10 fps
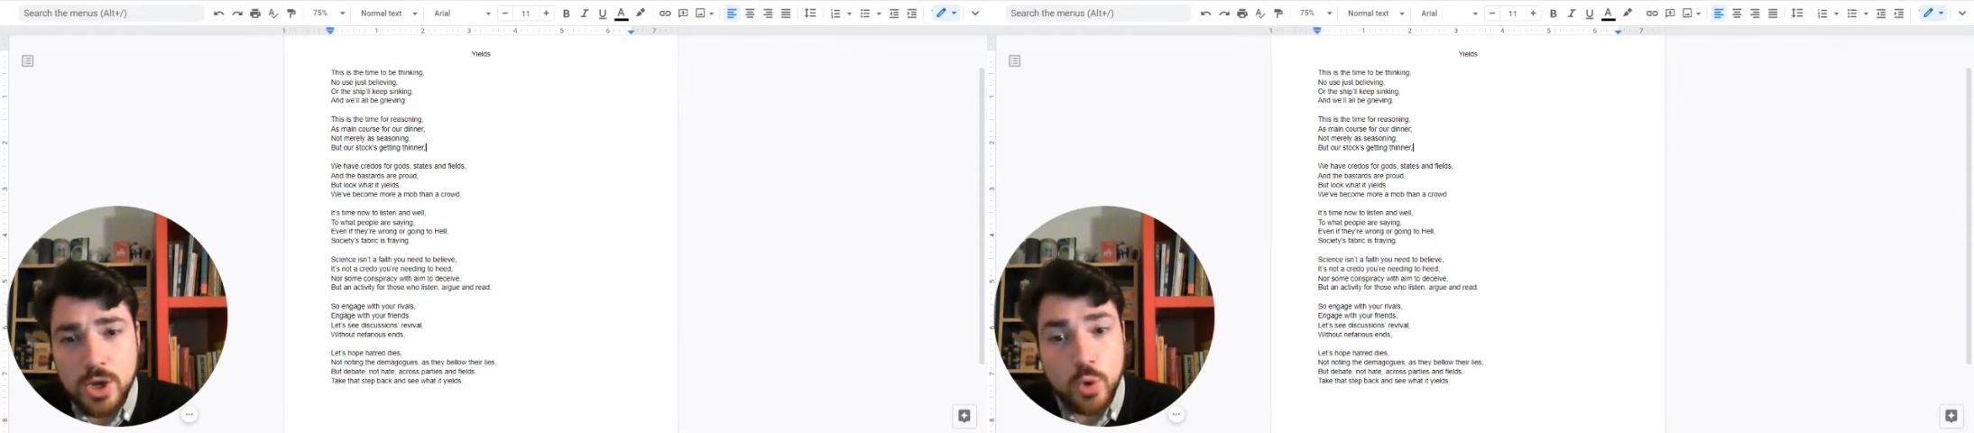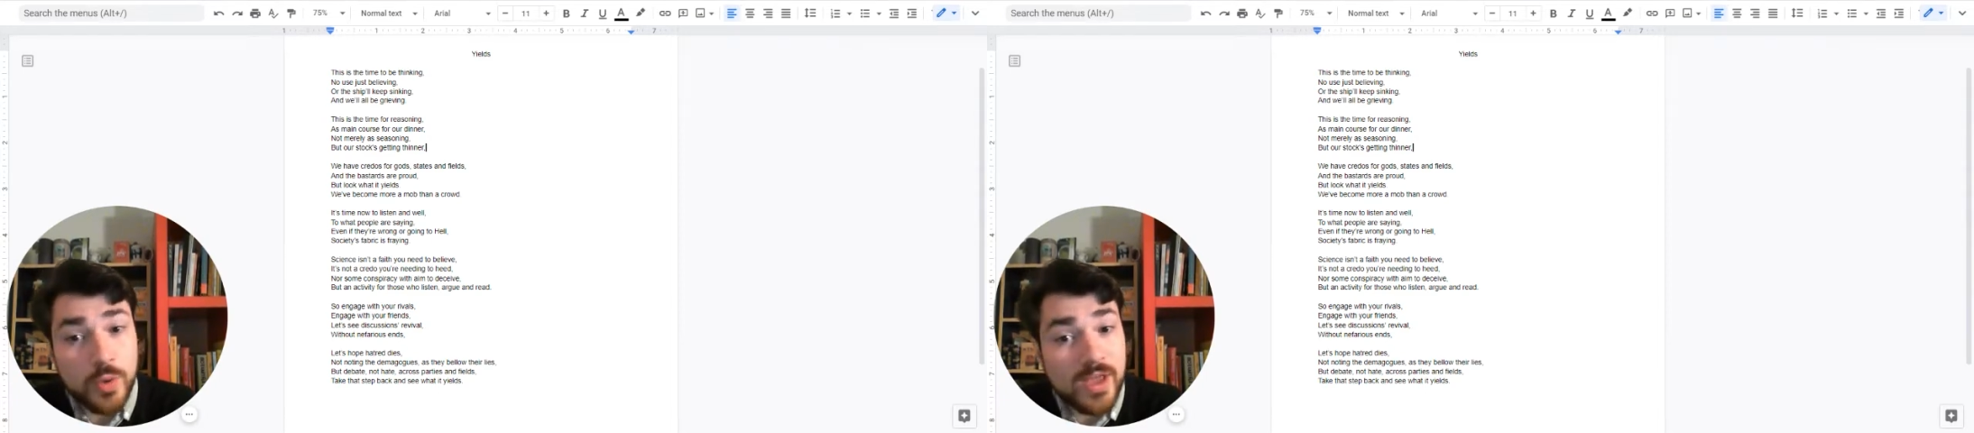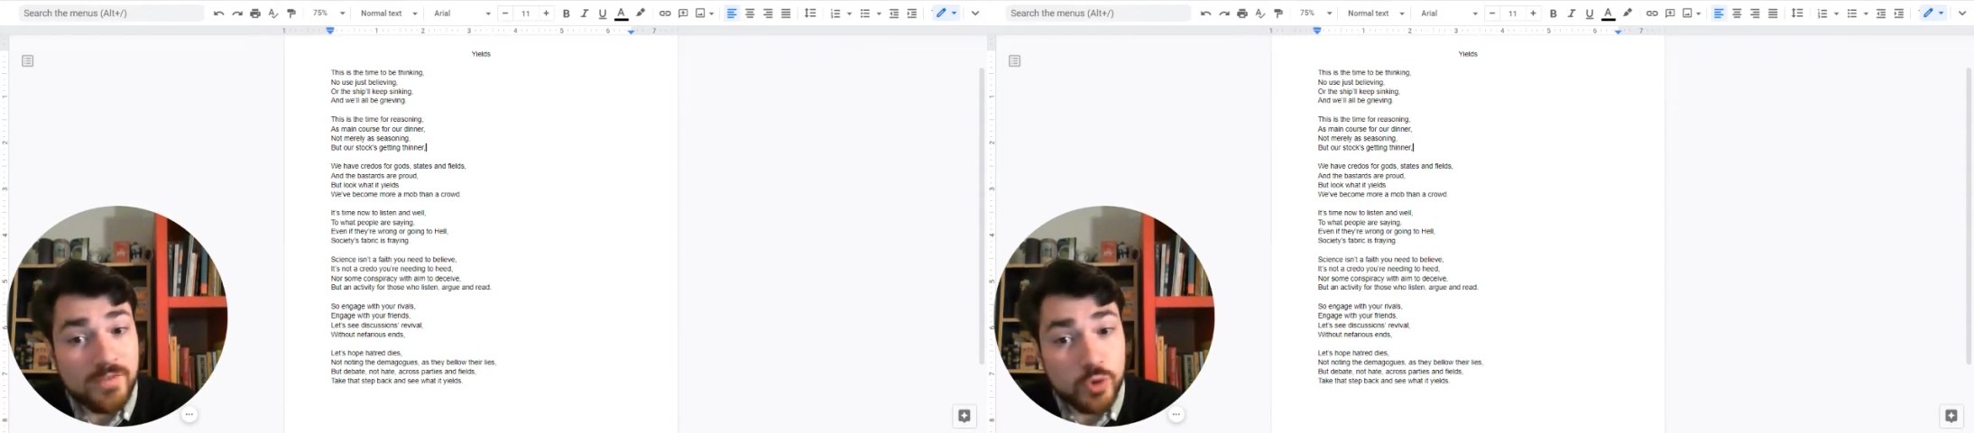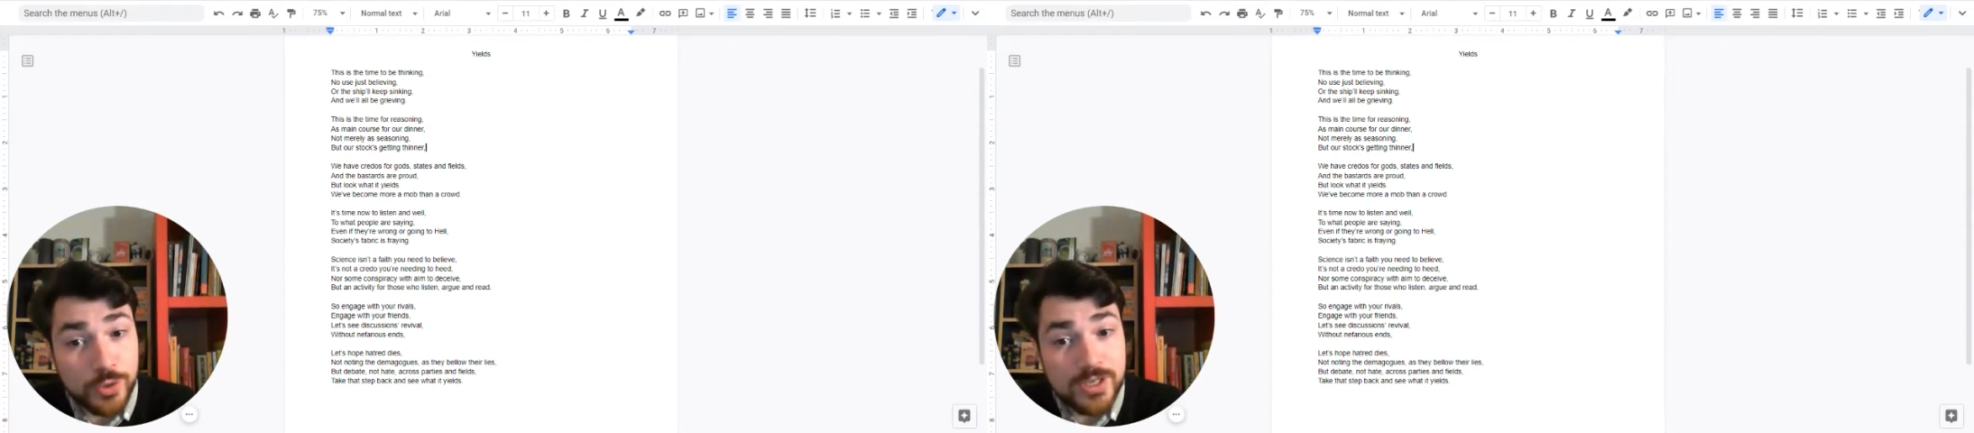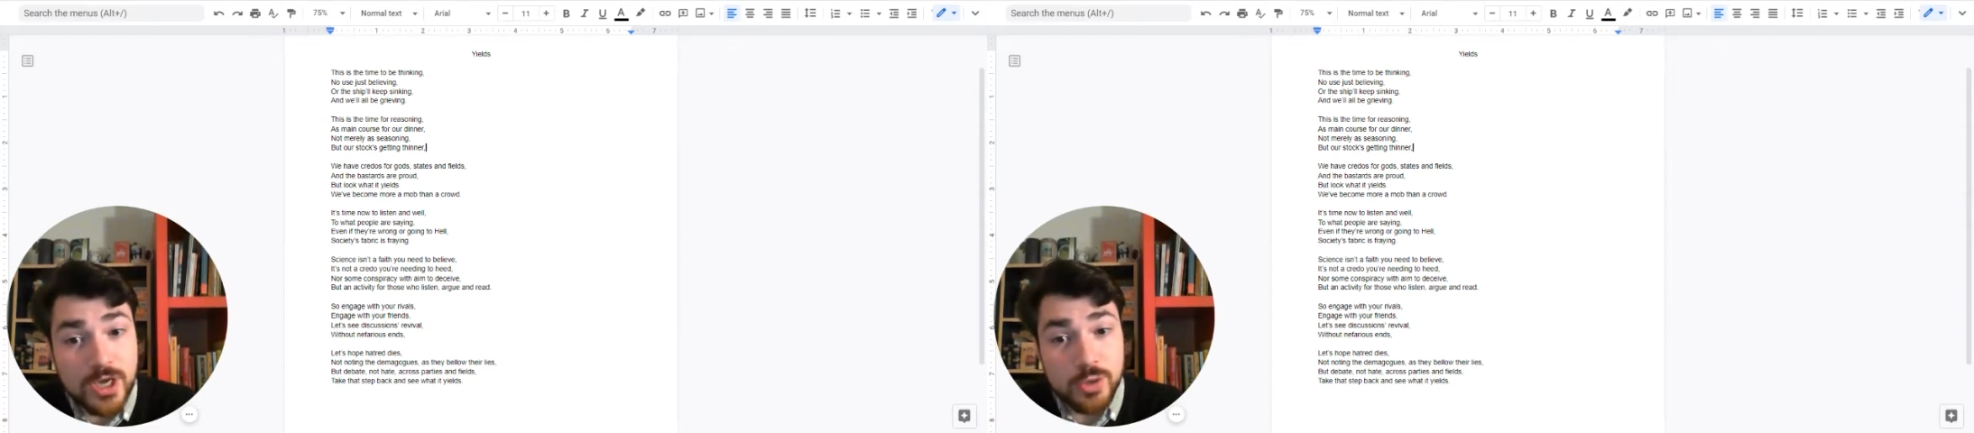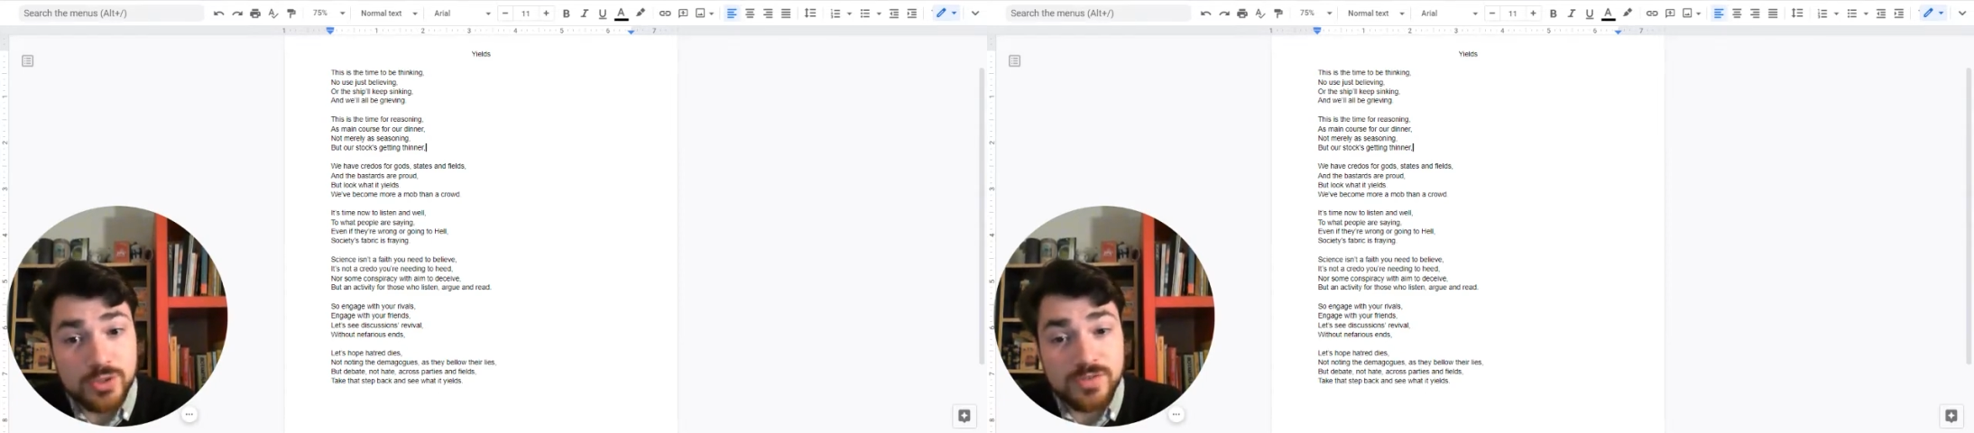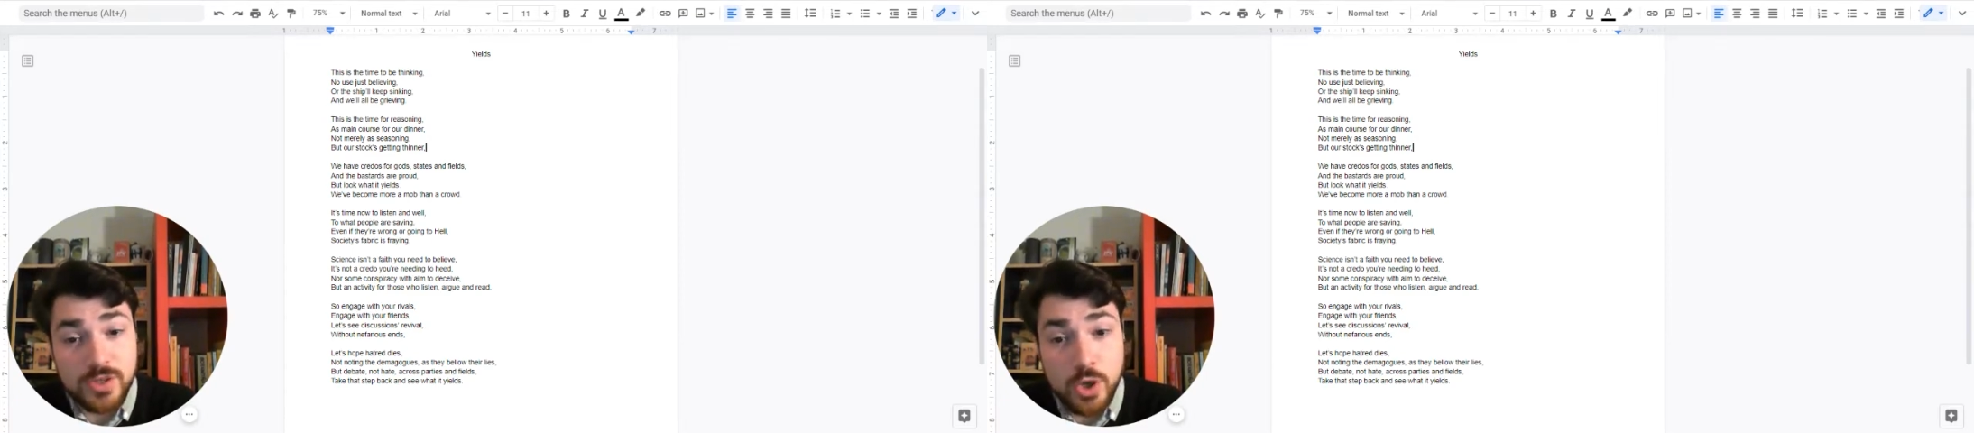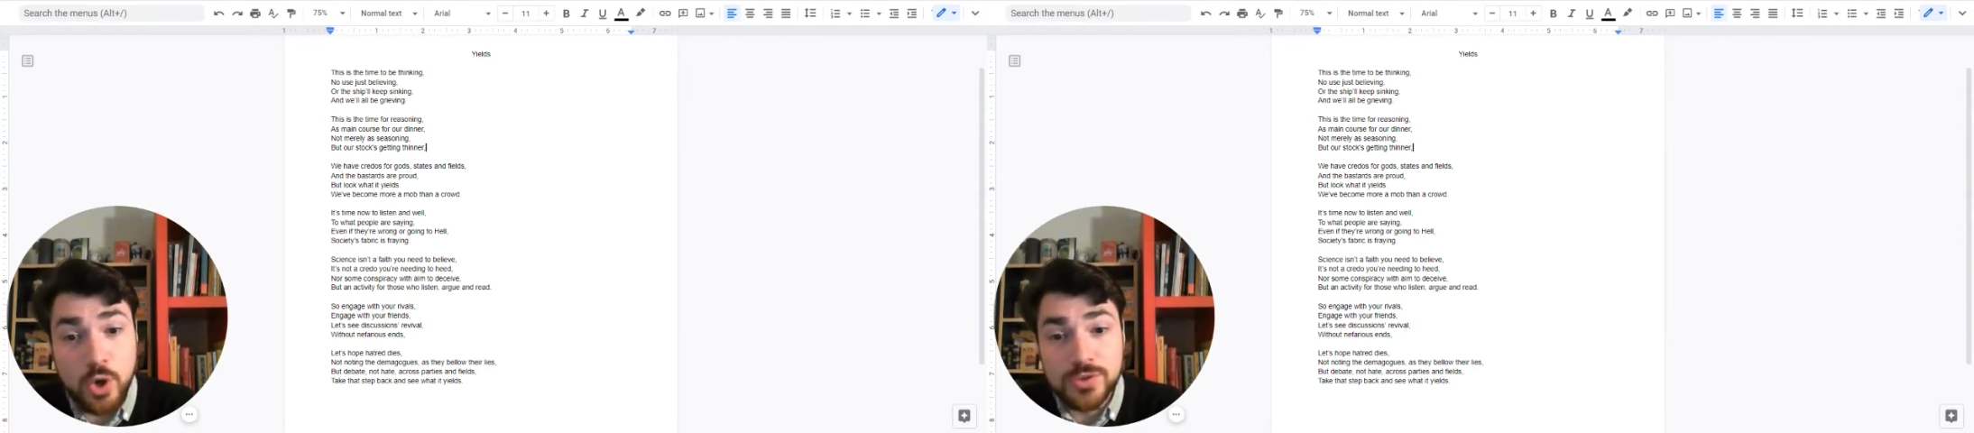We have credos for
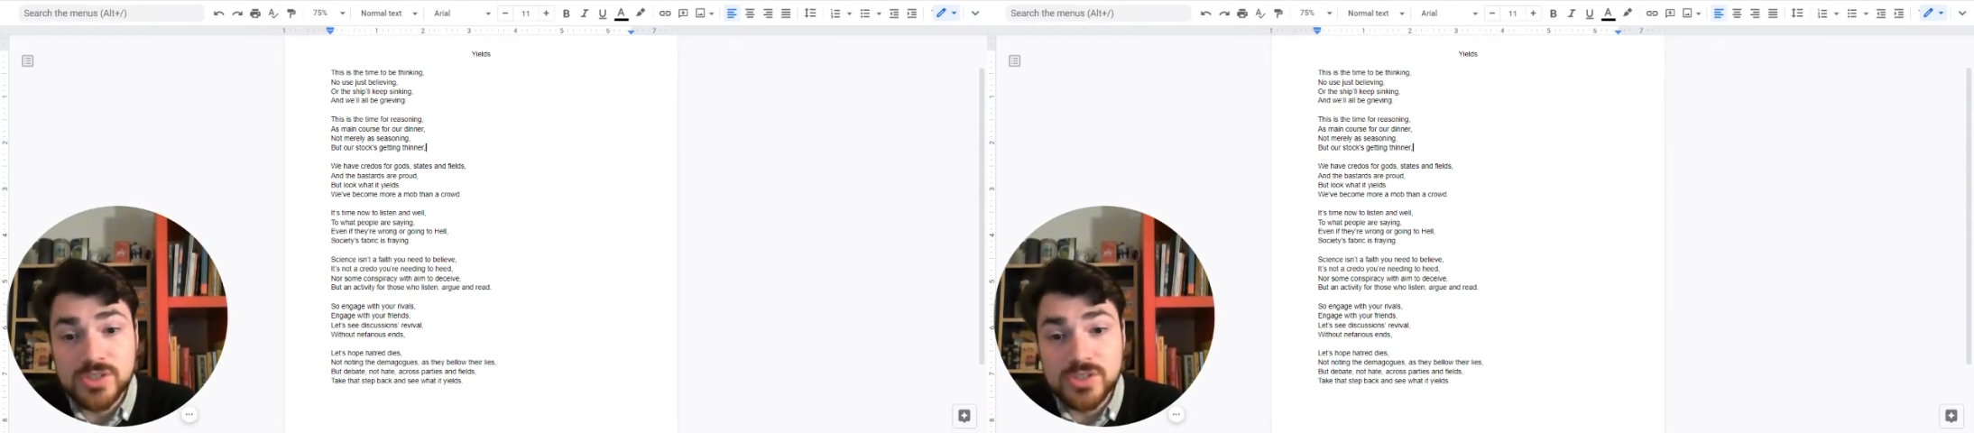God,